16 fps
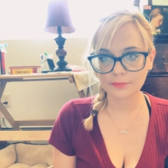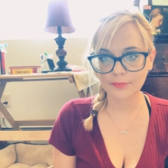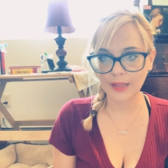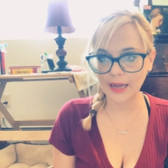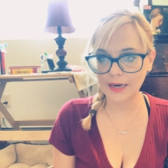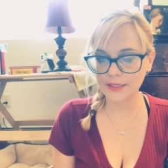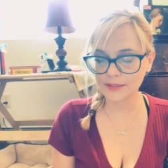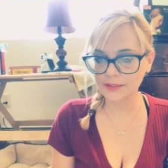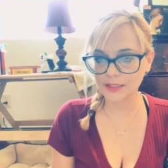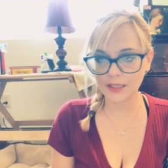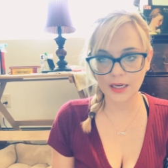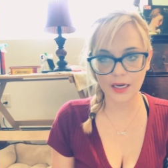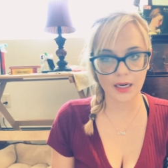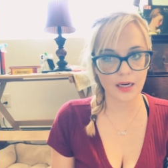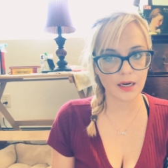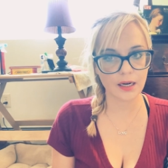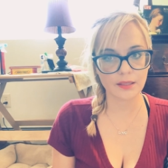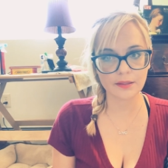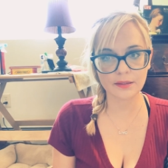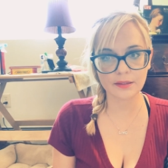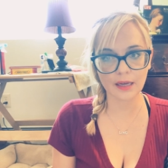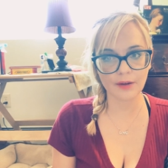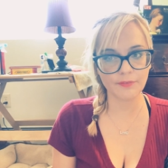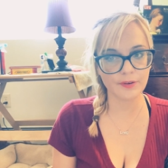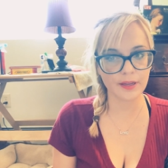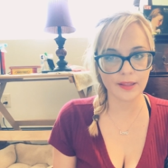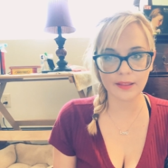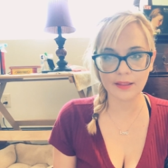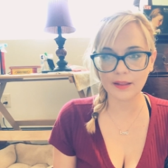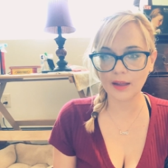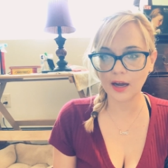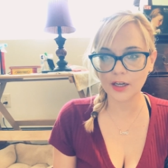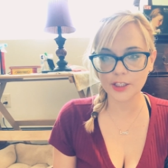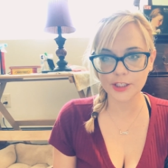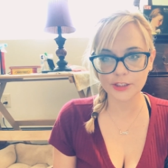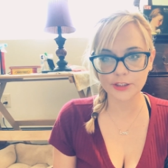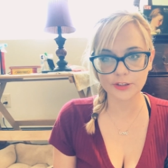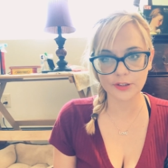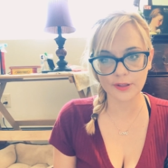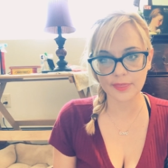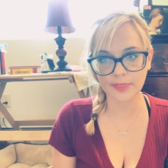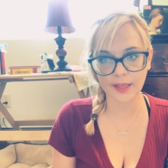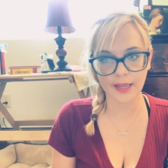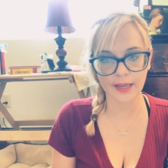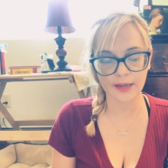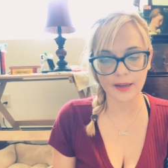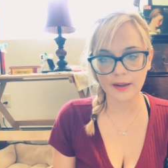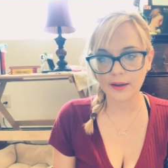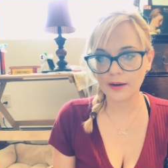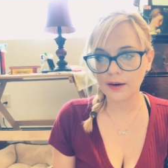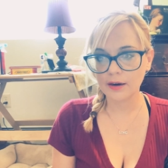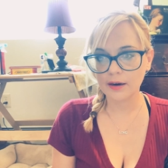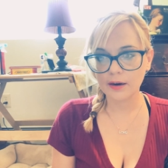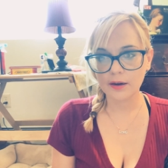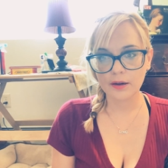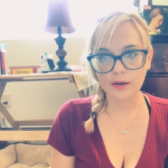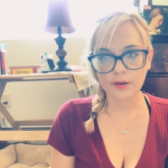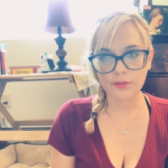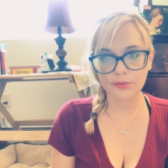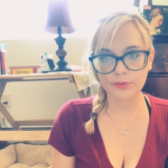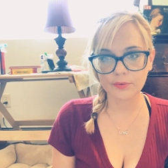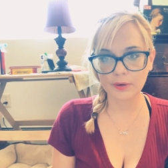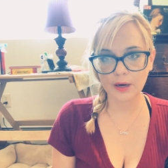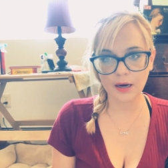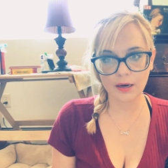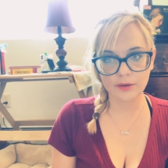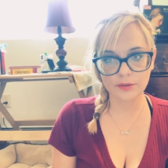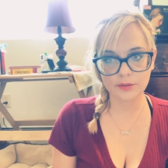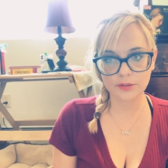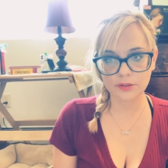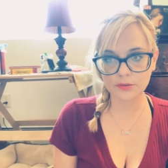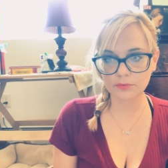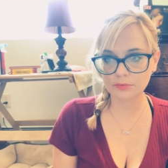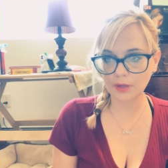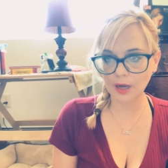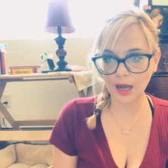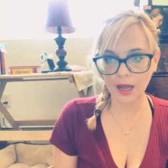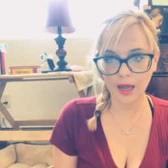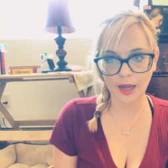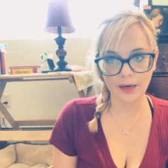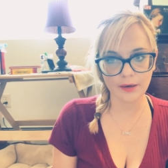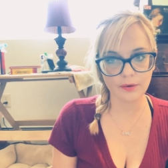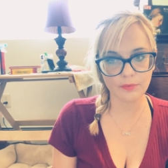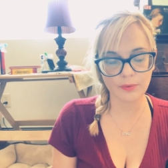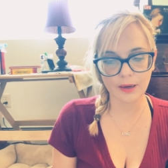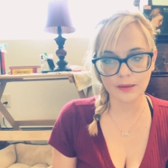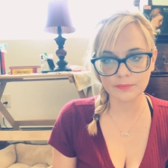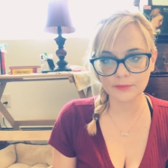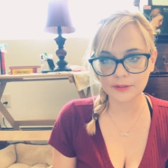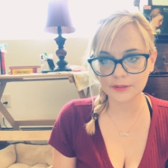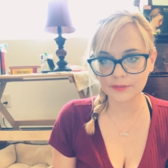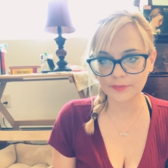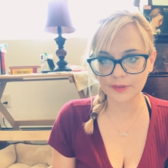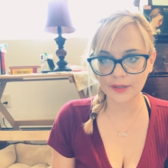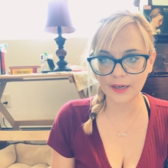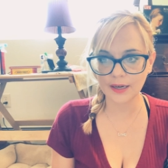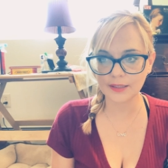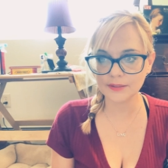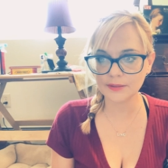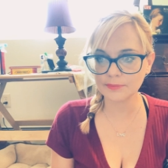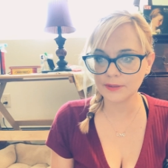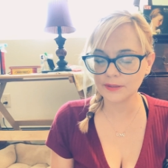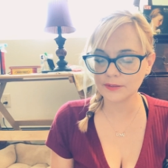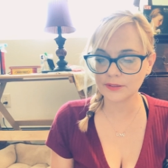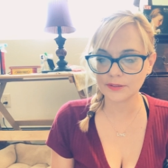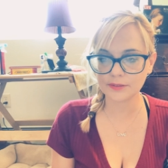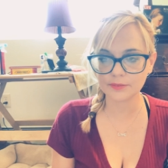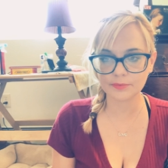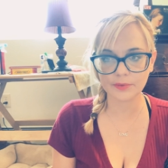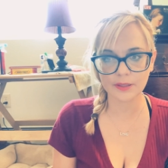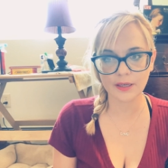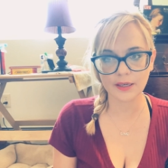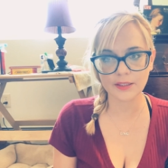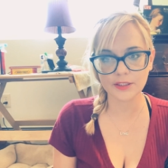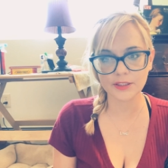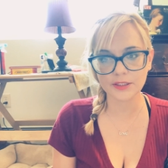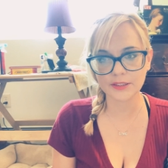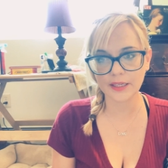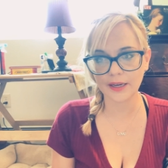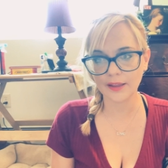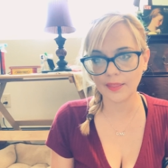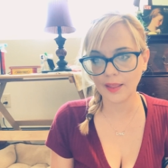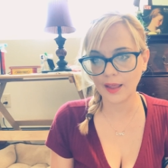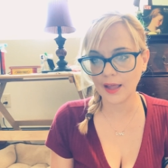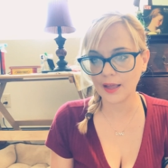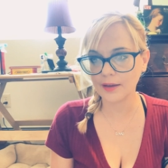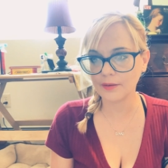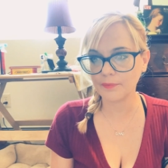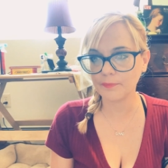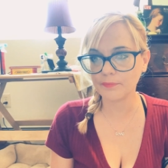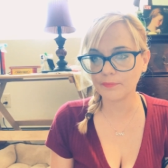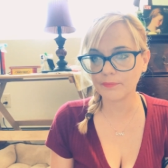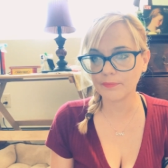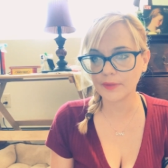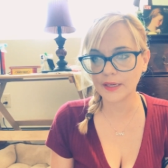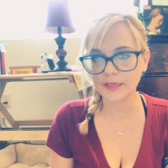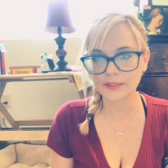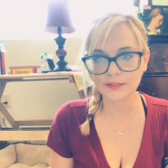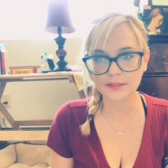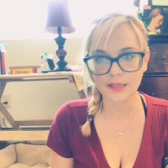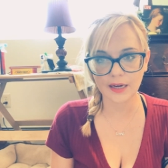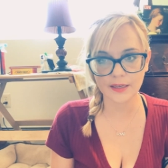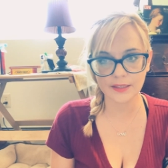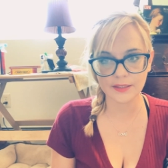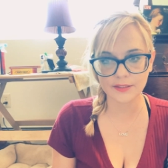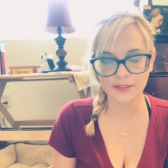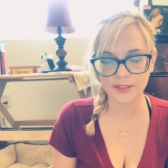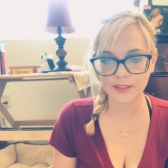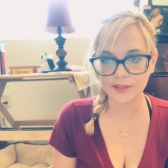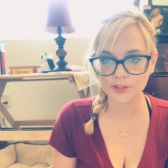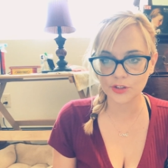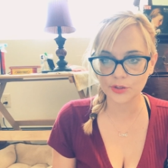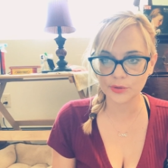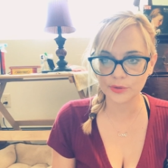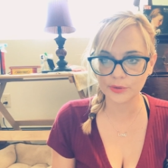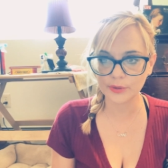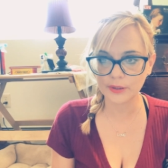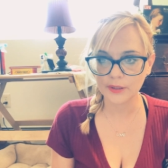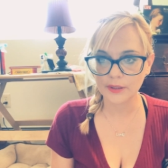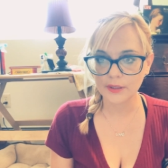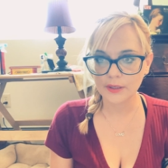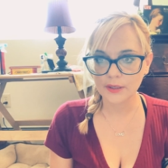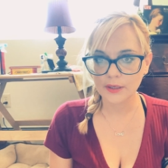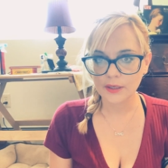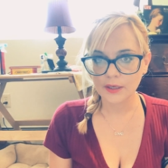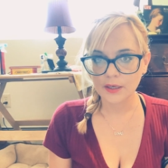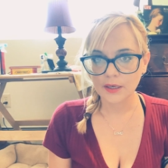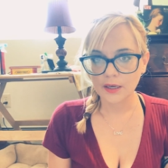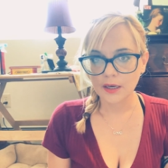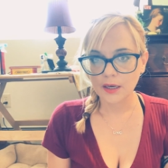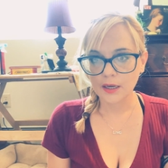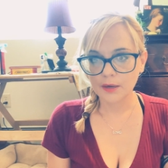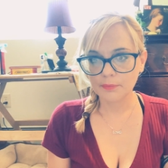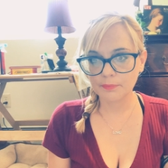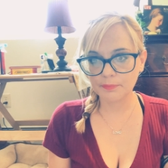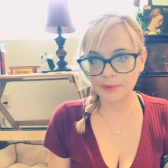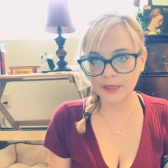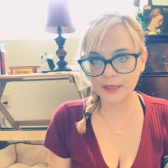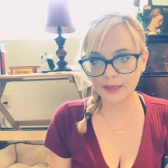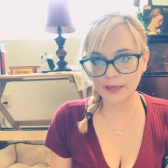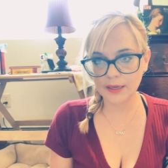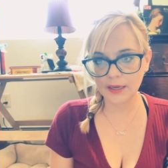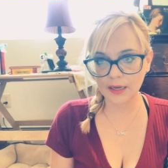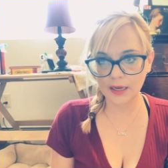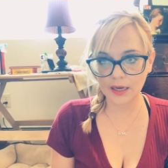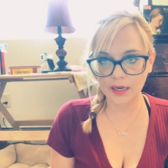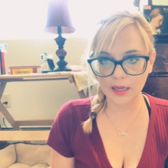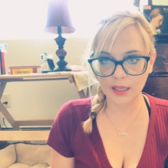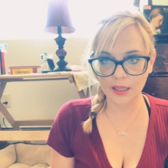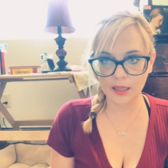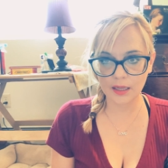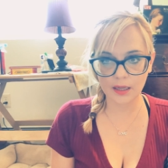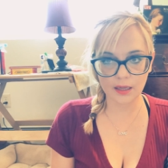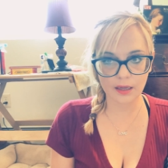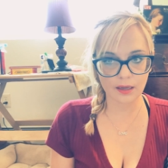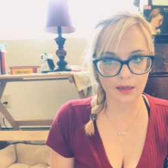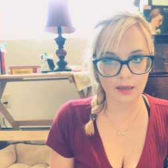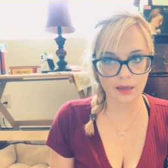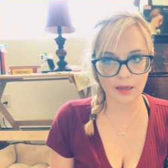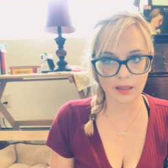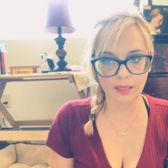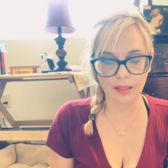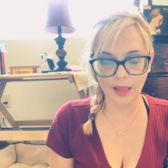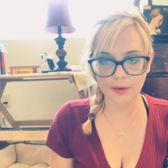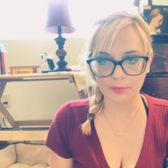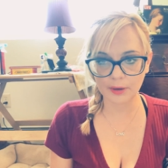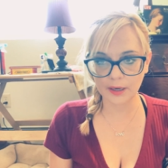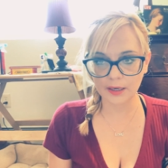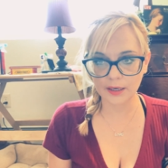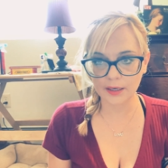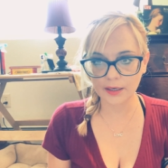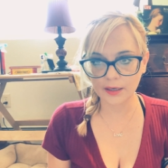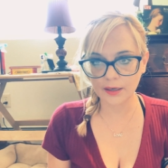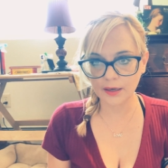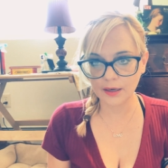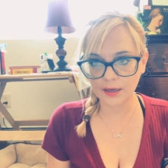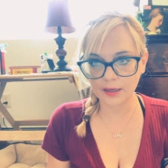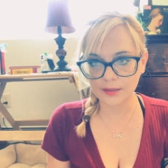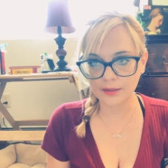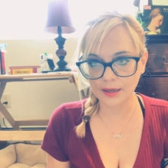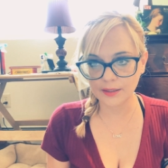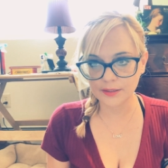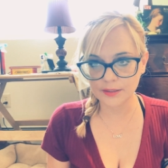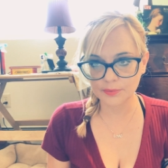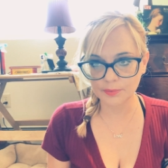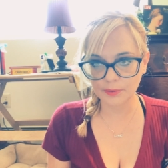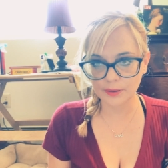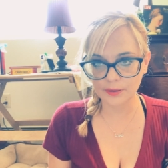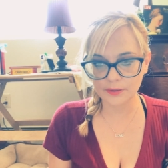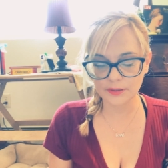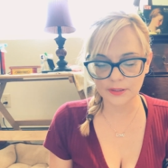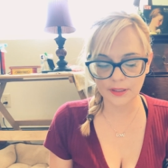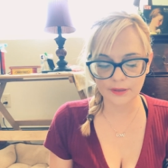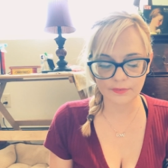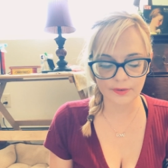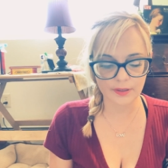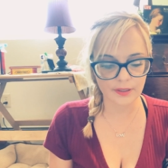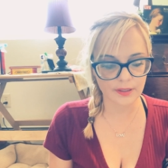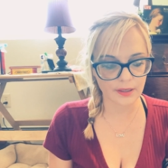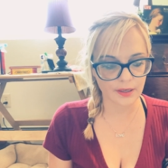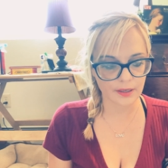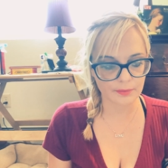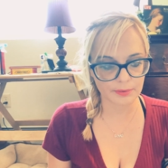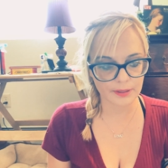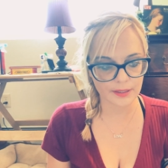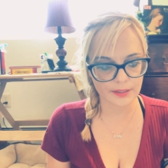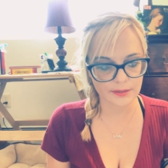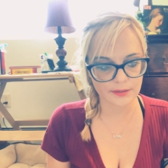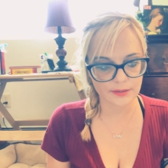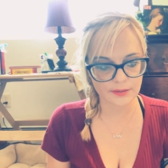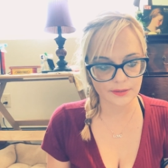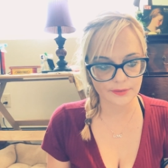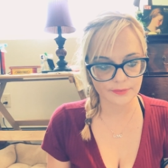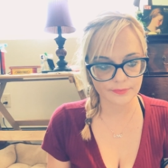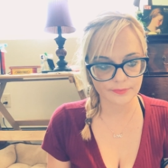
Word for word: That is a definite understood thing throughout the higher realms of the cosmos. We understand that it is not easy to be a light worker in a dense world, in a very dark place.